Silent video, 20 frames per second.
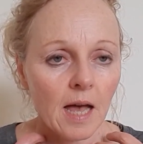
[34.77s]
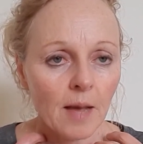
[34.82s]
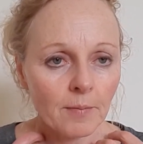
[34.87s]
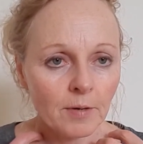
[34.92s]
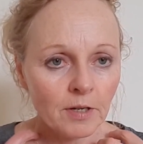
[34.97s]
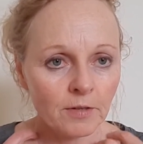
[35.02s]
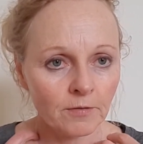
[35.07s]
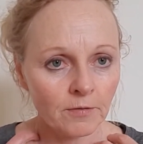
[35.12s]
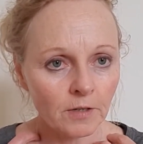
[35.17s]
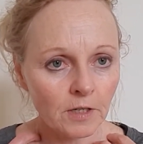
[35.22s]

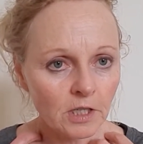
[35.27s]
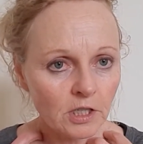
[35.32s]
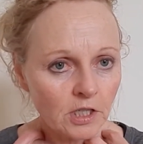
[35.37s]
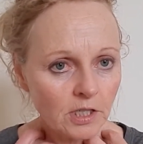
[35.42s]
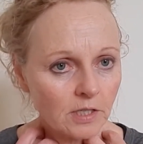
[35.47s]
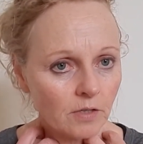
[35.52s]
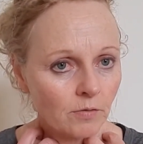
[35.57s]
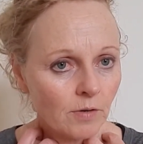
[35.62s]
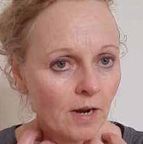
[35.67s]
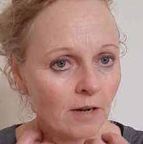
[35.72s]

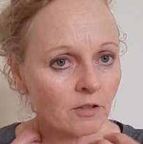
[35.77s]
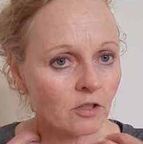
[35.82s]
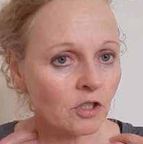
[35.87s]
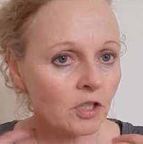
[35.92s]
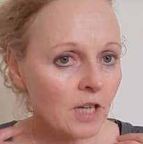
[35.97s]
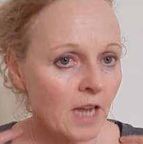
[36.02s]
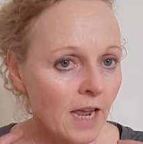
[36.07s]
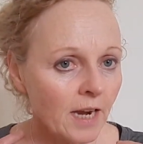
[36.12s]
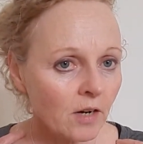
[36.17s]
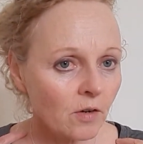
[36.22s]
converges around your
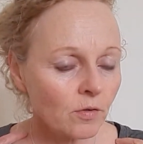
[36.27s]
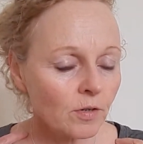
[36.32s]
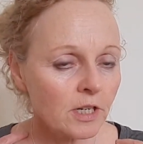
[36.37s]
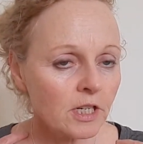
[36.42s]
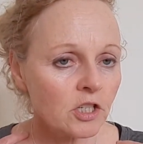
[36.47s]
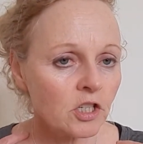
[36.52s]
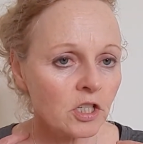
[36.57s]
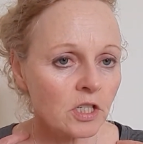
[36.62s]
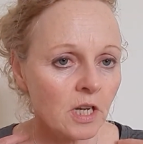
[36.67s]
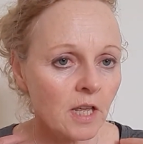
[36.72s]
neck
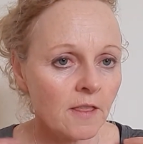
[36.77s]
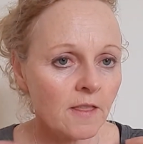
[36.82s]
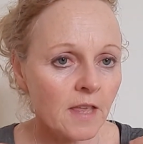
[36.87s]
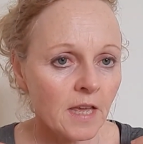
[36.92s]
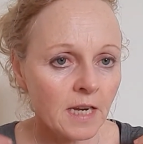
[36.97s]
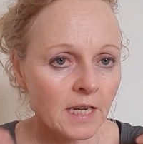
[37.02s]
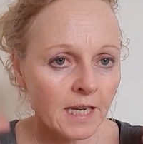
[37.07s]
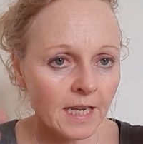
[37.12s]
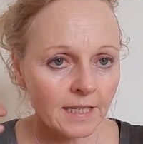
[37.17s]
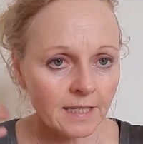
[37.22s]
region, and then
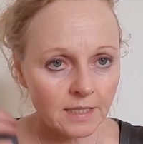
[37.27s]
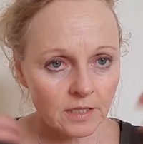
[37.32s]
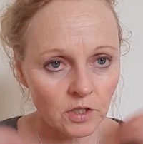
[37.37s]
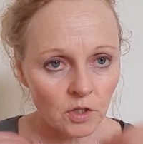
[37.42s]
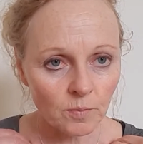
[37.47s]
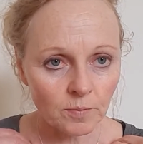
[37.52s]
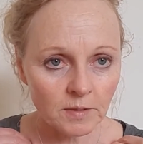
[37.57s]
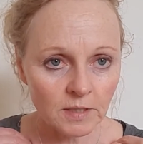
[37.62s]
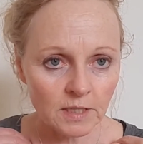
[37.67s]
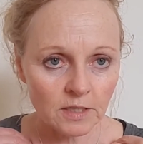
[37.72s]
it gets
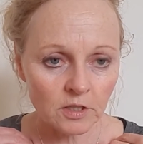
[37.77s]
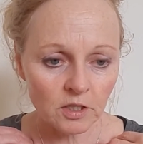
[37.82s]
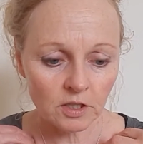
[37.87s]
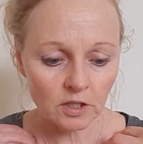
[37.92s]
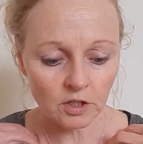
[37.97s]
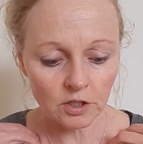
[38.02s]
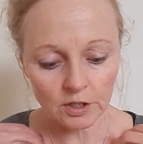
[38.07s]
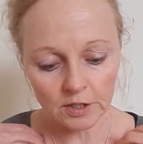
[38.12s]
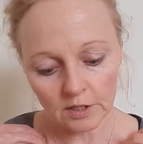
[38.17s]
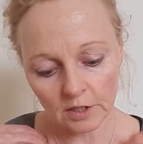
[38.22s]
dumped into
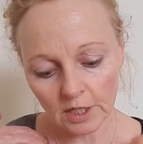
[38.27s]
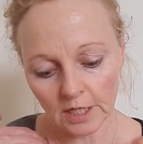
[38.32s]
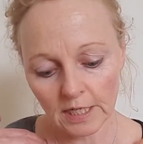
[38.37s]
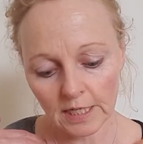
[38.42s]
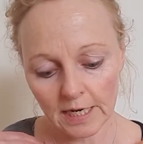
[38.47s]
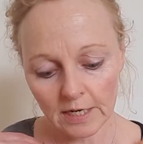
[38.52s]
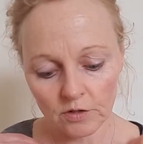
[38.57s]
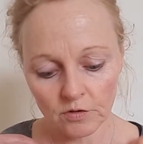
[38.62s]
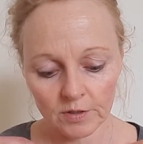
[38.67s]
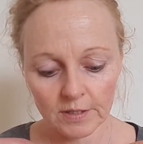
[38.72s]
your
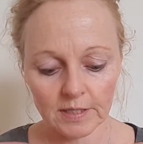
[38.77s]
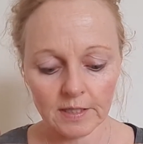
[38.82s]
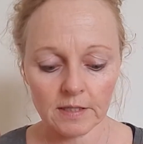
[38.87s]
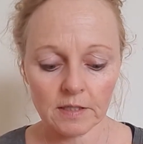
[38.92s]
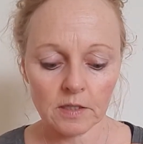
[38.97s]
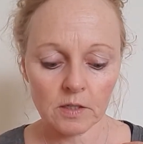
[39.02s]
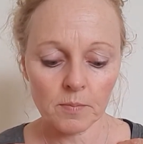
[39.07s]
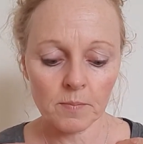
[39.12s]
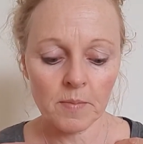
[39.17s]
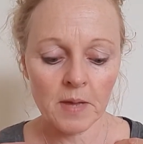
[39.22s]
circulatory
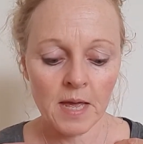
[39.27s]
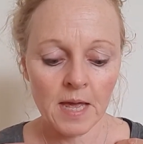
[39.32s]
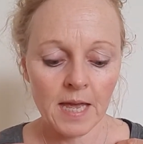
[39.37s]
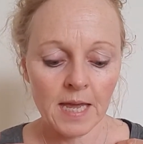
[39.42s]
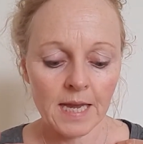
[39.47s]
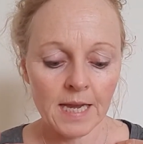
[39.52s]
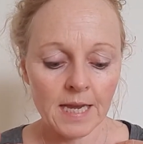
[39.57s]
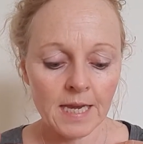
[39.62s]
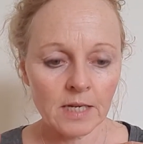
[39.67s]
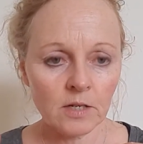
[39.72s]
system
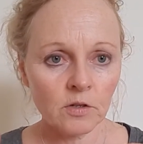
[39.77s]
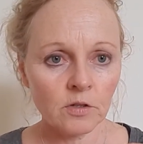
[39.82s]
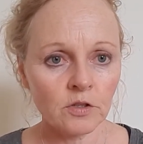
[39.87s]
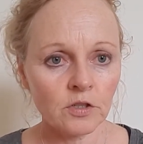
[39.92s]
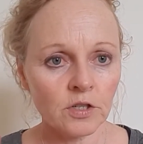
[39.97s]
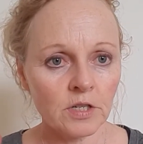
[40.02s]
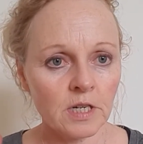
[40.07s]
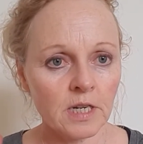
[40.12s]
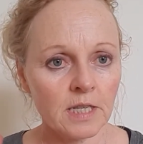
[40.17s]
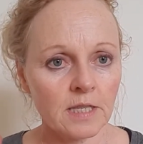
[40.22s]
in
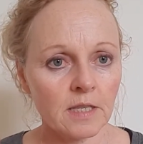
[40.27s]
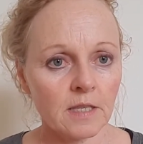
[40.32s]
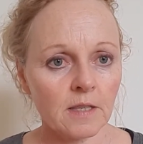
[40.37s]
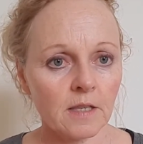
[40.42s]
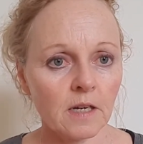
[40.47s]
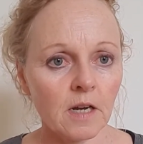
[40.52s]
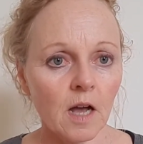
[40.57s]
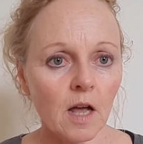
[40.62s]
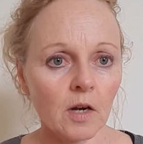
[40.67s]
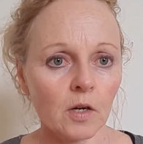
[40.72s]
underneath the
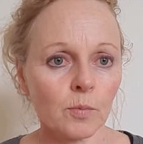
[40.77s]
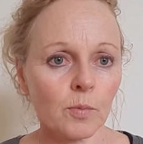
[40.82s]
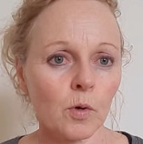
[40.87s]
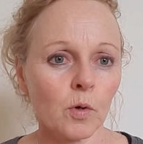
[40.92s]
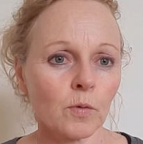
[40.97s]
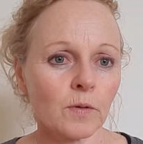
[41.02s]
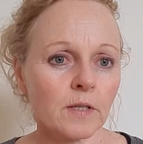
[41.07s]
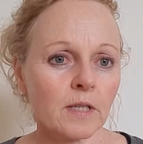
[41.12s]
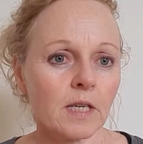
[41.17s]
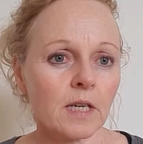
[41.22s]

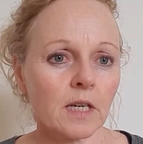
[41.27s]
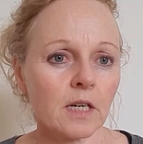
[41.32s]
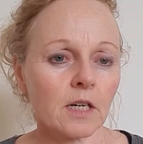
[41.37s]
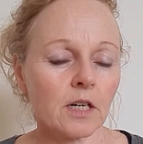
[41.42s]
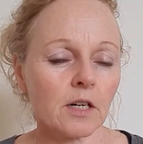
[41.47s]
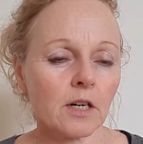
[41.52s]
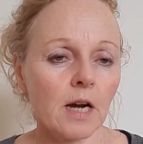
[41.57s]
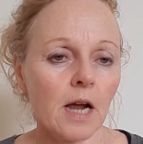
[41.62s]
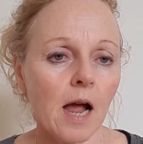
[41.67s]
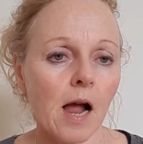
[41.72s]
collarbones
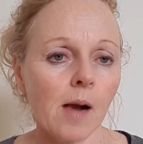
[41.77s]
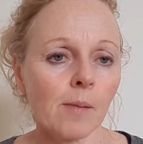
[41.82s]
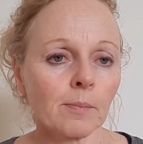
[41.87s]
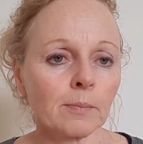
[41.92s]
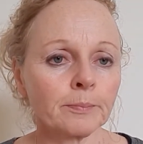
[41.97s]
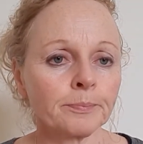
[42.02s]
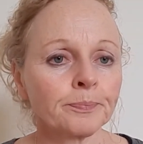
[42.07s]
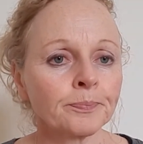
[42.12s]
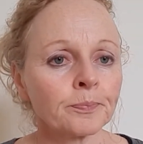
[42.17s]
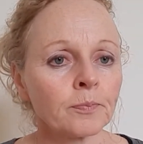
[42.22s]
here,
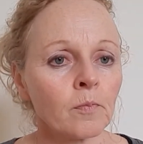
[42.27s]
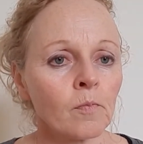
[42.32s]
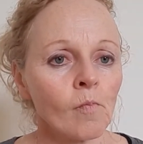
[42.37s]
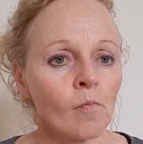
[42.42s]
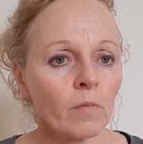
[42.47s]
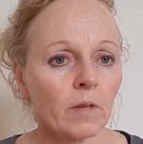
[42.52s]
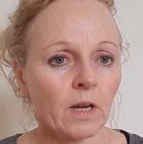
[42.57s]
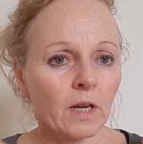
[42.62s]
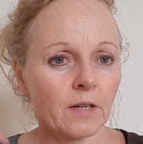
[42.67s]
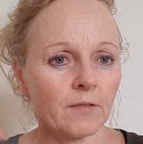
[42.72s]
kind
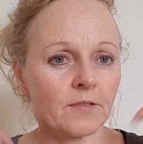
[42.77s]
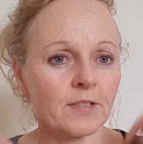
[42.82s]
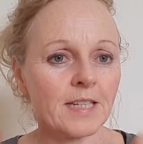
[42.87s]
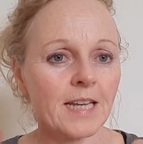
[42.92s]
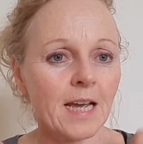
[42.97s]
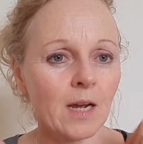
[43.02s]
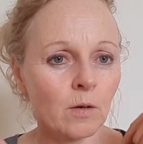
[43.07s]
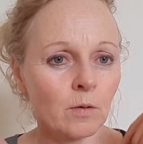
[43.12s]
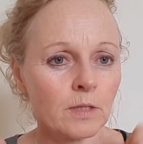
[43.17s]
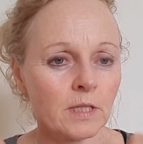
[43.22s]
of
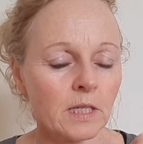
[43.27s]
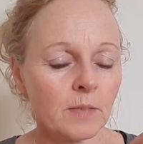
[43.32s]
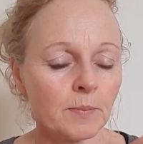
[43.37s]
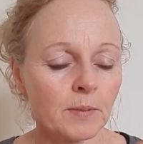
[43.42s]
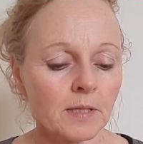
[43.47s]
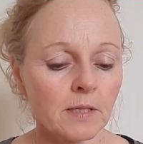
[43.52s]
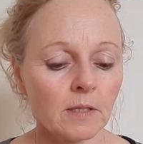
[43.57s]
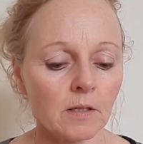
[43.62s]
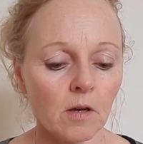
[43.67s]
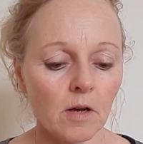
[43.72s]
down deep
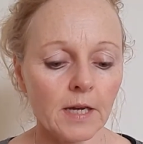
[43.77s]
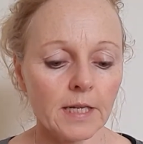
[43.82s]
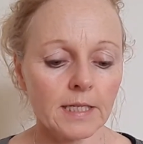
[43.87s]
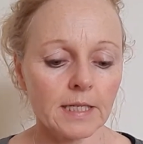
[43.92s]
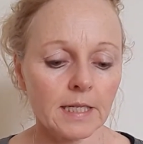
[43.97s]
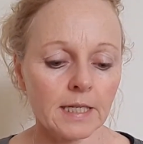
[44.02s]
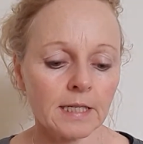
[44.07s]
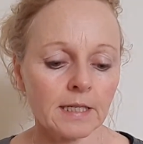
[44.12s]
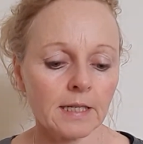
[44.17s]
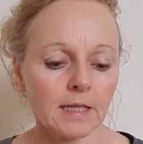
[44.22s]
inside
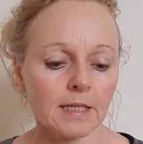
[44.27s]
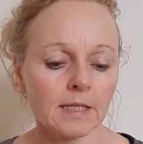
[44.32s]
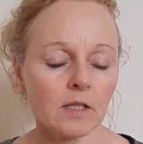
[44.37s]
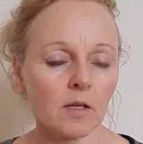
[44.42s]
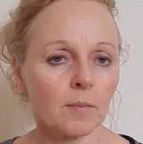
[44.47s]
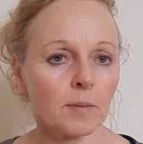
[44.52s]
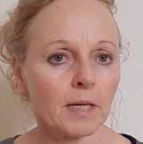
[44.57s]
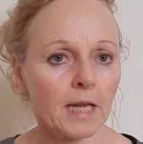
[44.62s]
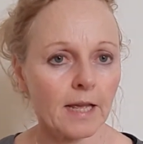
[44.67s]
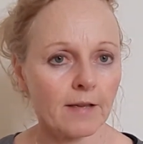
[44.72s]
in the
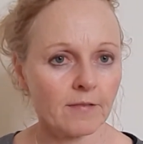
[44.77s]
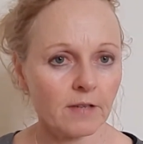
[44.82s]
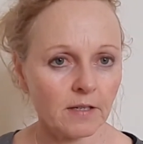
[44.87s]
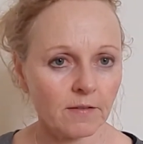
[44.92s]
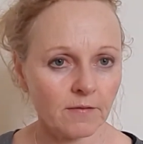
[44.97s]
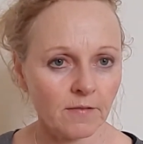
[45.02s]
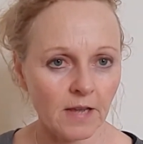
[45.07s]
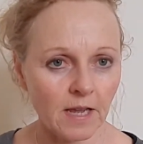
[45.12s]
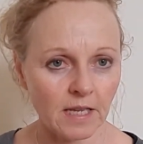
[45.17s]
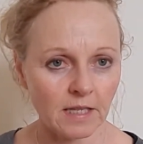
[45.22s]
subclavian
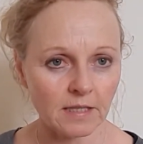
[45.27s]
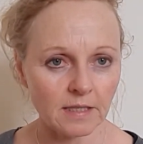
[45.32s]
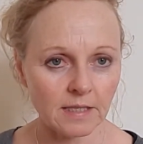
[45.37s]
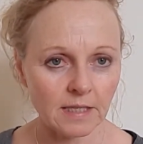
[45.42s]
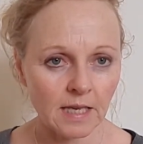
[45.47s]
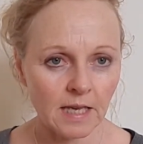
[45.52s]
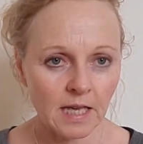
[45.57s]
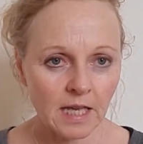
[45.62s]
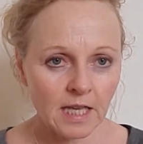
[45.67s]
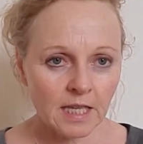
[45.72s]
veins.
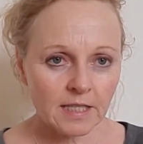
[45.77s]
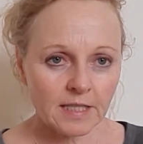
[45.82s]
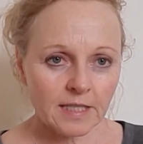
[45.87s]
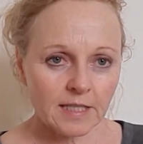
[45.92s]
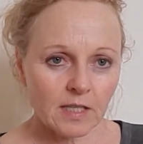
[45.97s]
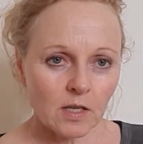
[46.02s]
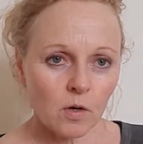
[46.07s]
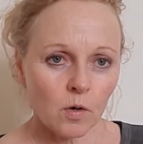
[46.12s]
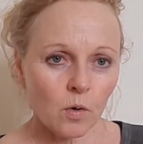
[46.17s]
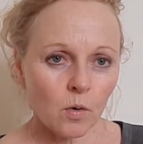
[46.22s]

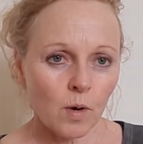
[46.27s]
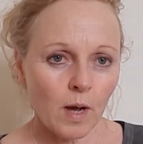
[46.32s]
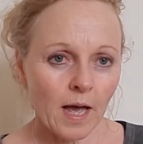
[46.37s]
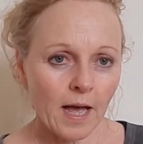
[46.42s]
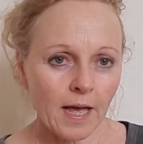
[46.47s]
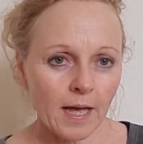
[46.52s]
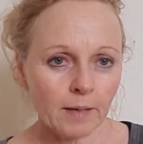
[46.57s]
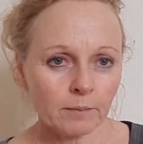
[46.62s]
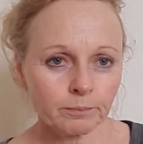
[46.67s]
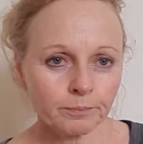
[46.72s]
So
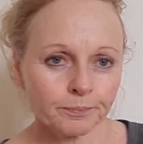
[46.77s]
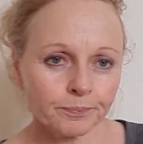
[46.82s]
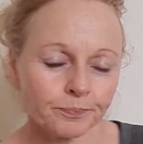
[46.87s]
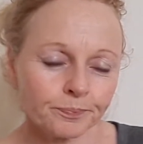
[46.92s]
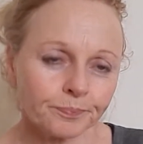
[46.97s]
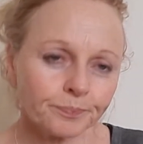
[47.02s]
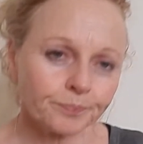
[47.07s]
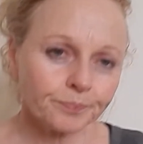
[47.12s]
I'm